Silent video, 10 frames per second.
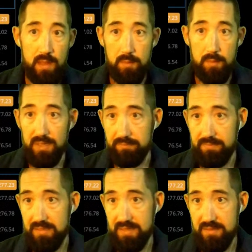But
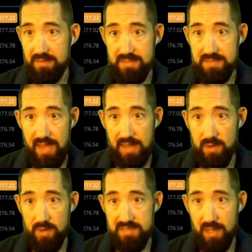and nothing sideways
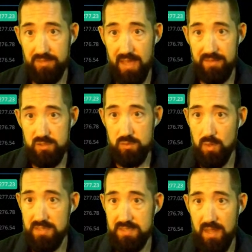about that. This
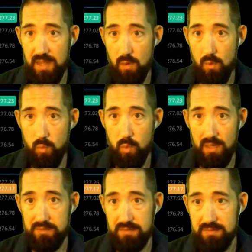was
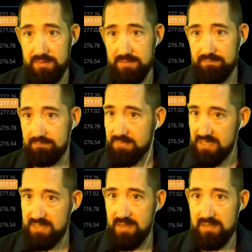well
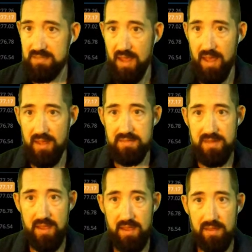discussed as
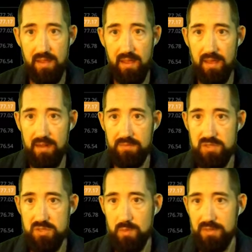a heck of a
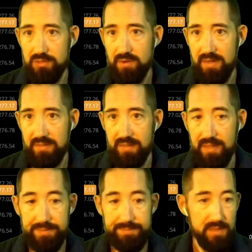swing trading
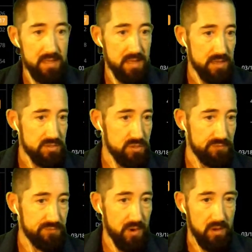day. So
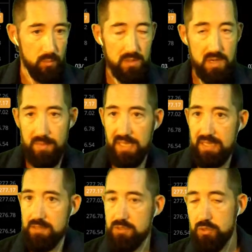far, we're coming
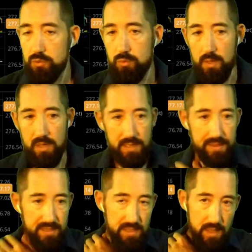into
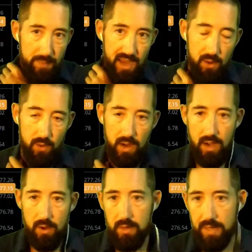the power
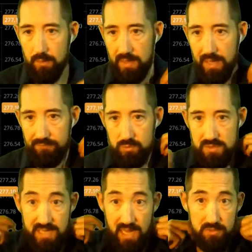hour and we have to
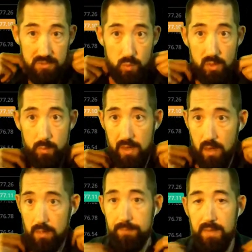establish where we
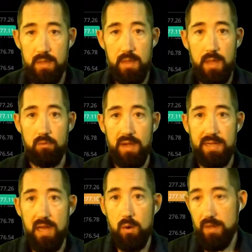are. Right
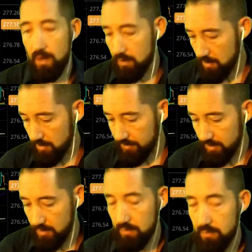now we are on
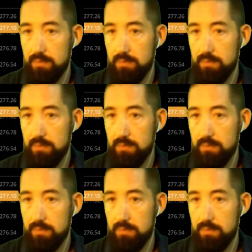the